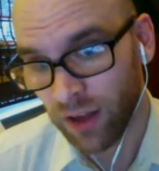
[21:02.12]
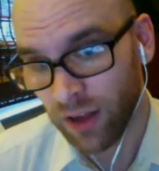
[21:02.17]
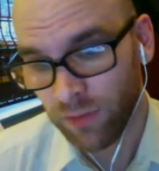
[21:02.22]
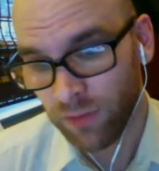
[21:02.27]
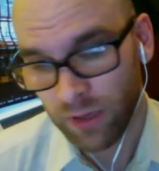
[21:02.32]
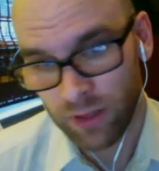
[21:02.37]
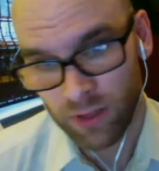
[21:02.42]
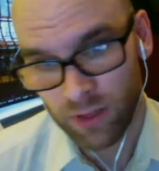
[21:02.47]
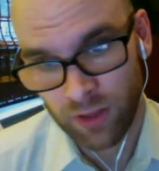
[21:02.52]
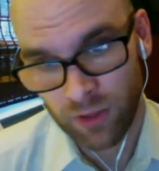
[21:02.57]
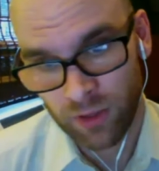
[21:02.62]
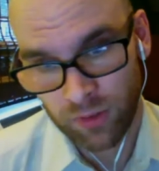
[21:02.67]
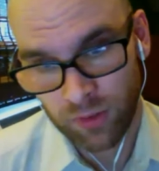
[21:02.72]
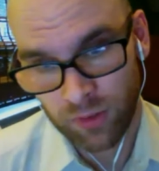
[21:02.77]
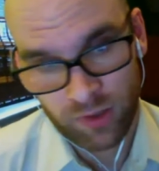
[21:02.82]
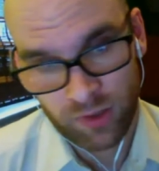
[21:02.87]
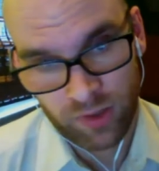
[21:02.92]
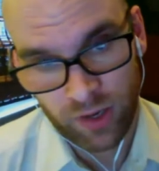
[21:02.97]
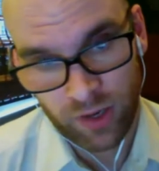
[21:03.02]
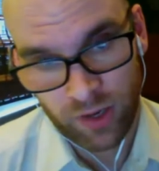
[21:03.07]
I think, was
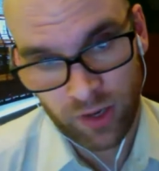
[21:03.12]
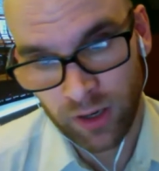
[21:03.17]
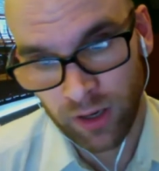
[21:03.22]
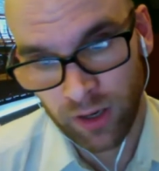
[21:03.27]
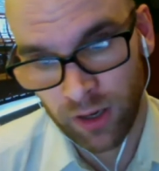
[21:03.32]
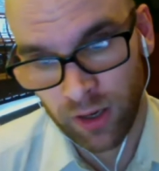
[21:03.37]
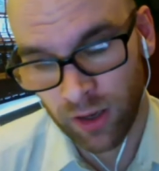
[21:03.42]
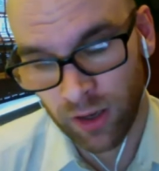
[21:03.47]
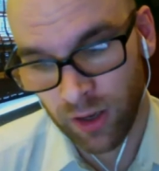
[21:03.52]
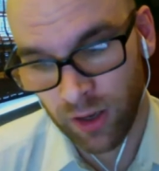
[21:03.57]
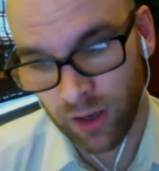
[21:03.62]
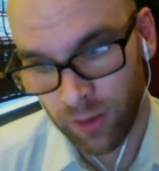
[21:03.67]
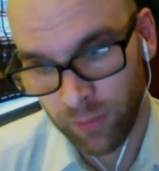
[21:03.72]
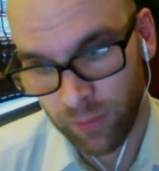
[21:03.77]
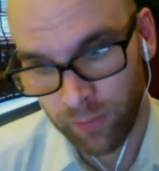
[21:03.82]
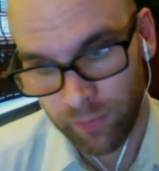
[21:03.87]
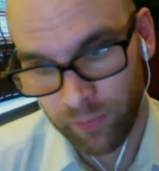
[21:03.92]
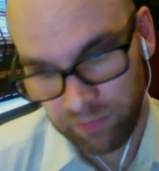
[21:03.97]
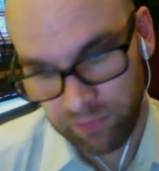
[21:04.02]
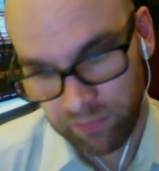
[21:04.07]
entirely
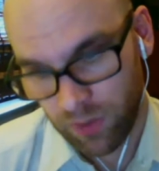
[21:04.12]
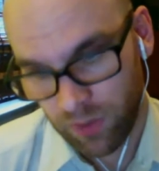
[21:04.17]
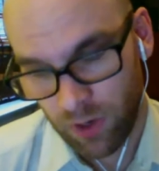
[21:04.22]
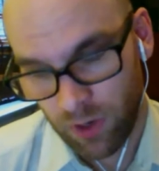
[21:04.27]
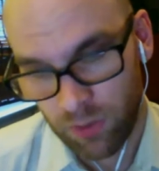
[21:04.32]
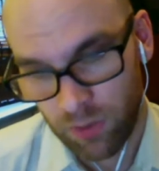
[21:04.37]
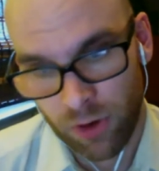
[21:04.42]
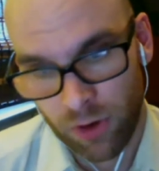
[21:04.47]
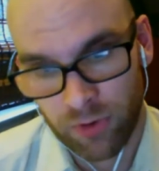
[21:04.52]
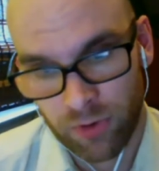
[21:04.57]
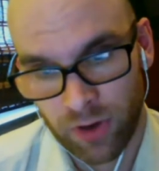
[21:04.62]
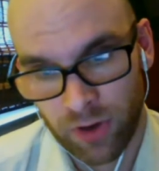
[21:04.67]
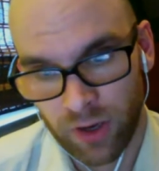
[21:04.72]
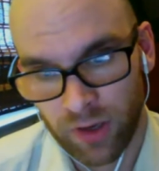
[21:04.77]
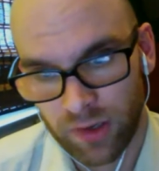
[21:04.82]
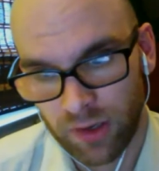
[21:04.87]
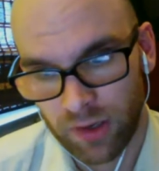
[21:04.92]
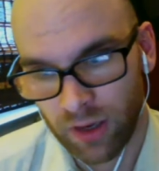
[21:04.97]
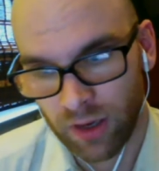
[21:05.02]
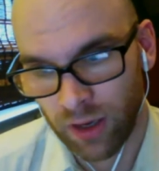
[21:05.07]

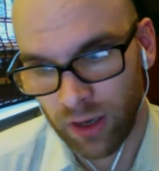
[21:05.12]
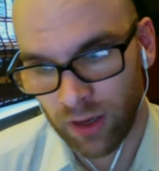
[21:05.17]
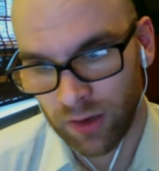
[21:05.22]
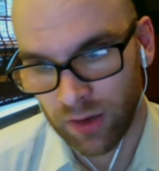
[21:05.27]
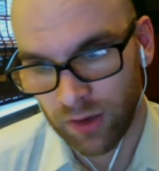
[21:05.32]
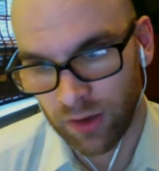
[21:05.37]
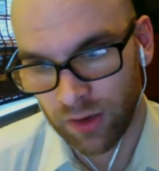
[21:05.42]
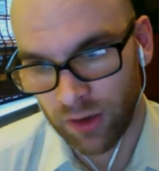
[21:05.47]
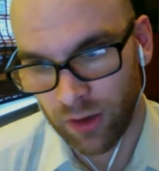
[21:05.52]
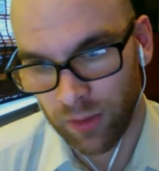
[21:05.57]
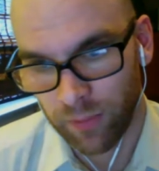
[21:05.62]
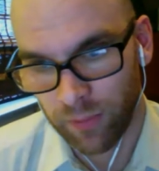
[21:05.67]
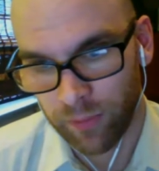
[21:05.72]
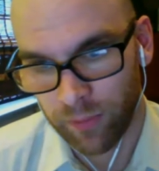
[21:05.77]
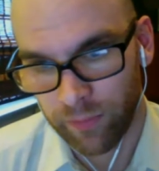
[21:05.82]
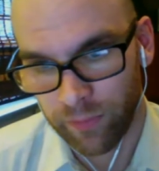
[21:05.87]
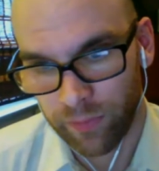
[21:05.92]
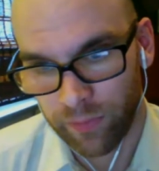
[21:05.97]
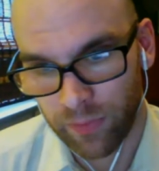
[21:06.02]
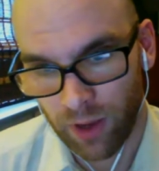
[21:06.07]
appropriate, and
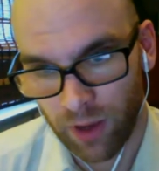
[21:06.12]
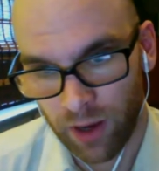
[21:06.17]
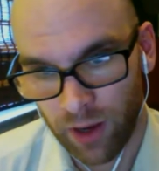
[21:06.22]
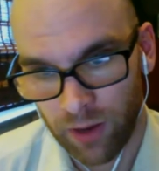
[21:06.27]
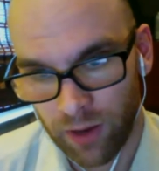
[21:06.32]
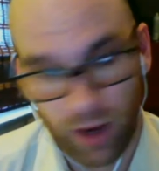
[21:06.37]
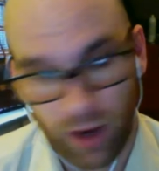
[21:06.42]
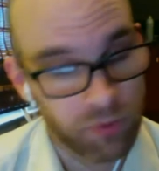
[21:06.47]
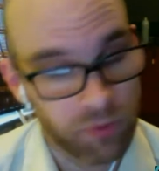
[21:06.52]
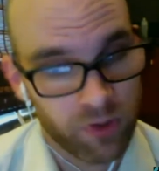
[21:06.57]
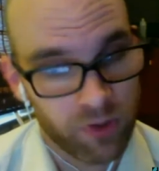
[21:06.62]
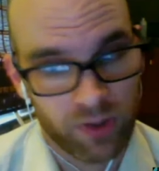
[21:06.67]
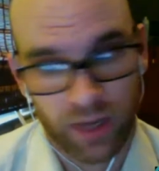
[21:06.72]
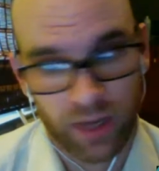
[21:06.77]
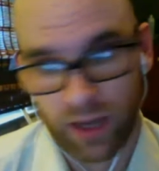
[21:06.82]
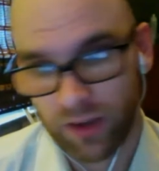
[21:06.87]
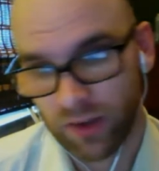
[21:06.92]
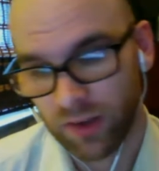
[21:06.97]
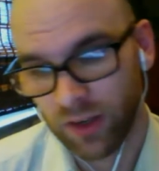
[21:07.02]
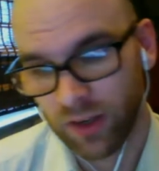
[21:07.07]
I was
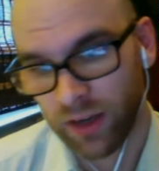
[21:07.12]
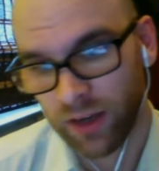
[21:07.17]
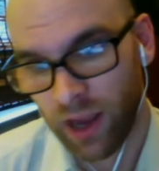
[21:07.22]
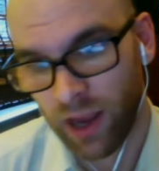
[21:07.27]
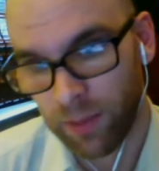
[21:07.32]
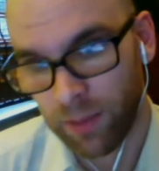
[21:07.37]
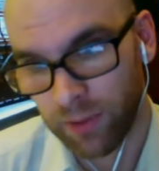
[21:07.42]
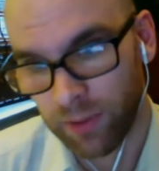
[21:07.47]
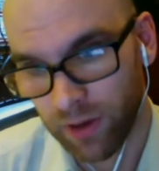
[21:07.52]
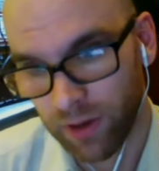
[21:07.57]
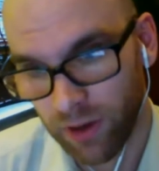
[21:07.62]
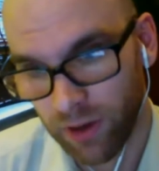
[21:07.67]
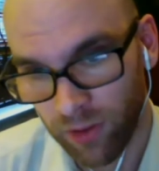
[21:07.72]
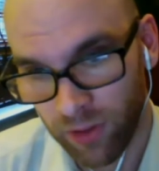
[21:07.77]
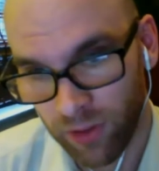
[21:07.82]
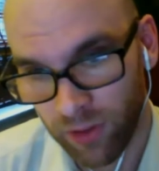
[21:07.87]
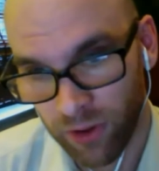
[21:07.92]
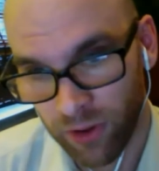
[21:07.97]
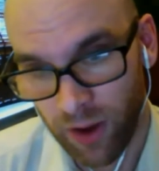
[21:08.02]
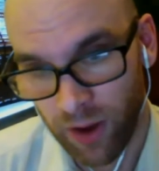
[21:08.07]
glad to see it happen.
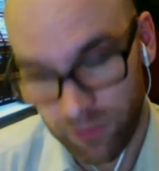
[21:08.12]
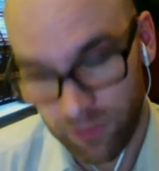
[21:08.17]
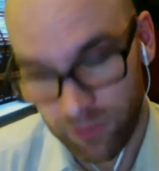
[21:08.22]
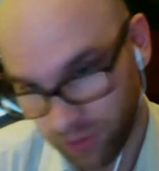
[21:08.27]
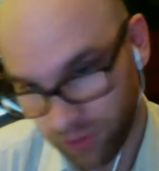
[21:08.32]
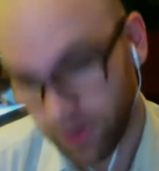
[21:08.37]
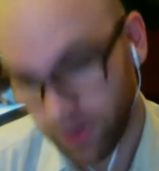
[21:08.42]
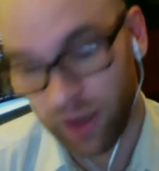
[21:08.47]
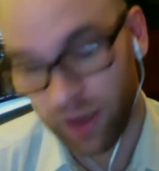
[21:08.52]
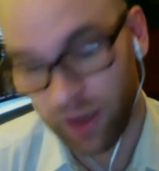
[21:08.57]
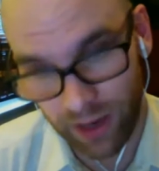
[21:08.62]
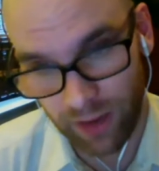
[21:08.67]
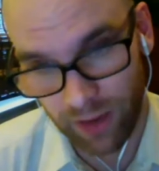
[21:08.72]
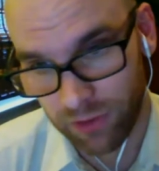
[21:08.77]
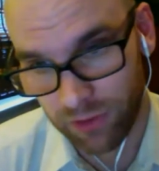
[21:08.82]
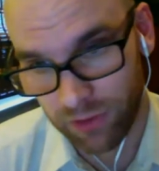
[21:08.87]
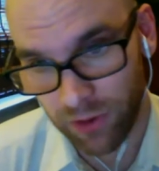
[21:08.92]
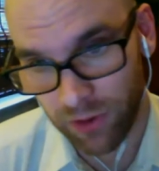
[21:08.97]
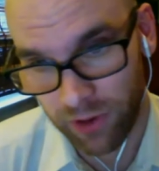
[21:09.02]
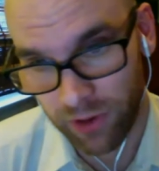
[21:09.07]
Although after
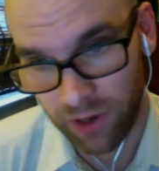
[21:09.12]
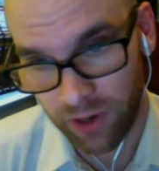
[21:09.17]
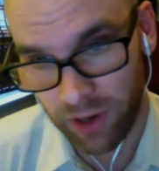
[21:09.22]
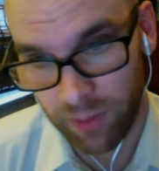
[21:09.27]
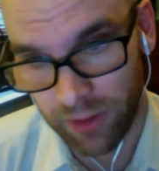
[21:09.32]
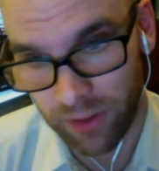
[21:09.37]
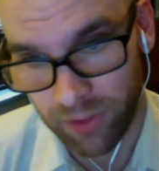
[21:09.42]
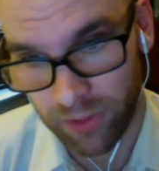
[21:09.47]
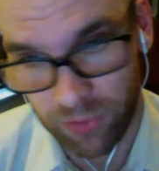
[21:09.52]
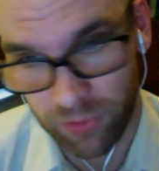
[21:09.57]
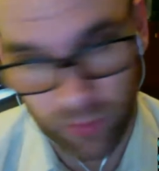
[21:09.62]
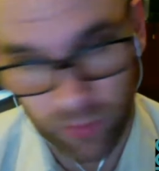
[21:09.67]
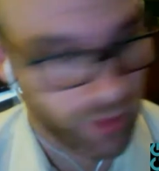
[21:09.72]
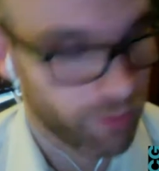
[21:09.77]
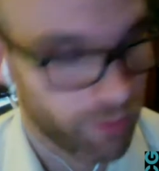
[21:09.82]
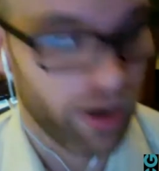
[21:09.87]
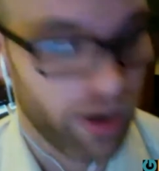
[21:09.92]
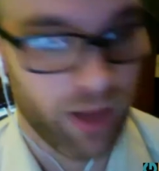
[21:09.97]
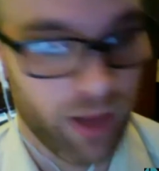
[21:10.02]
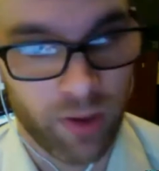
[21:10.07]
learning about where the
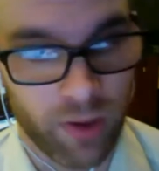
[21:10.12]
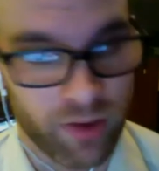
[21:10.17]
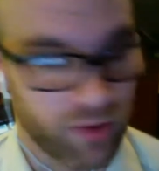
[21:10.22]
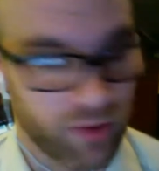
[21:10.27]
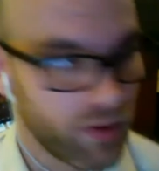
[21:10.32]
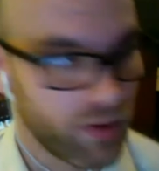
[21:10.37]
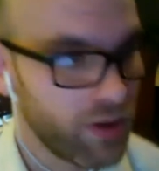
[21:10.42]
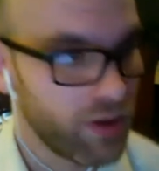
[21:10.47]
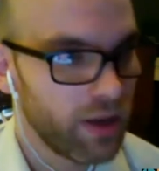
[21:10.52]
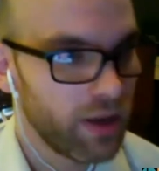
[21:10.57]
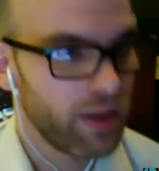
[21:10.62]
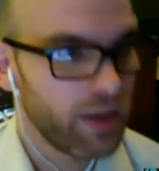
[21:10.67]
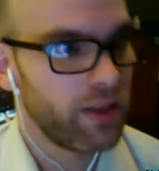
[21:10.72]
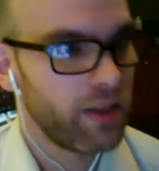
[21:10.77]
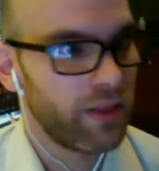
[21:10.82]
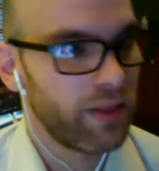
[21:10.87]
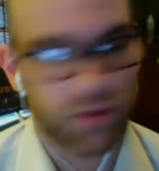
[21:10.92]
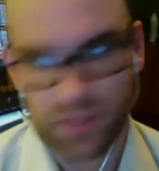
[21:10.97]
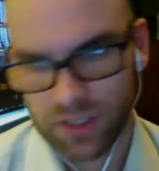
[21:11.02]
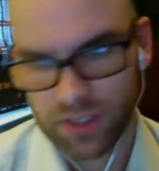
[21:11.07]
money went,
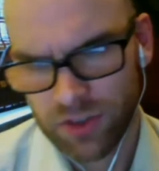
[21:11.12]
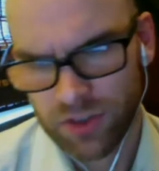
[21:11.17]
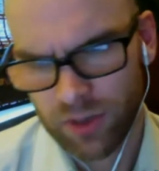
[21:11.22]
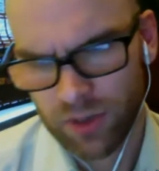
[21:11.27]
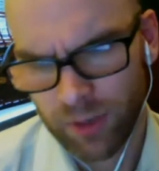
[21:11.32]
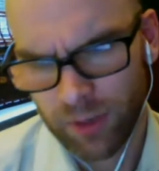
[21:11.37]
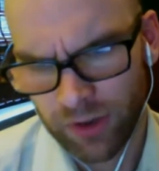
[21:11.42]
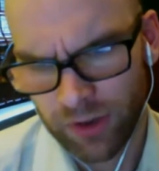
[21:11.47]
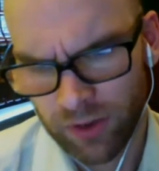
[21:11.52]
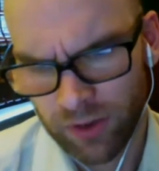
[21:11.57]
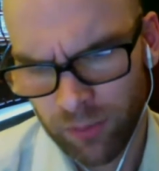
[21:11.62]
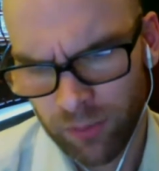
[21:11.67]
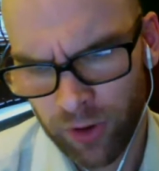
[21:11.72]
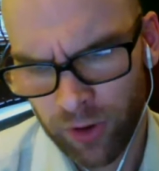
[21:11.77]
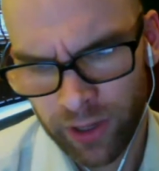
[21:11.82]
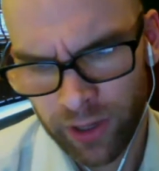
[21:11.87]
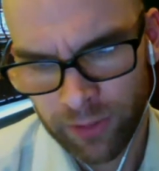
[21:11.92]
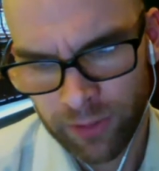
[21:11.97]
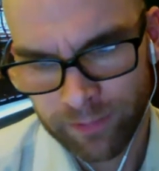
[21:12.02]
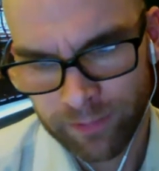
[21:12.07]
that was extremely disappointing.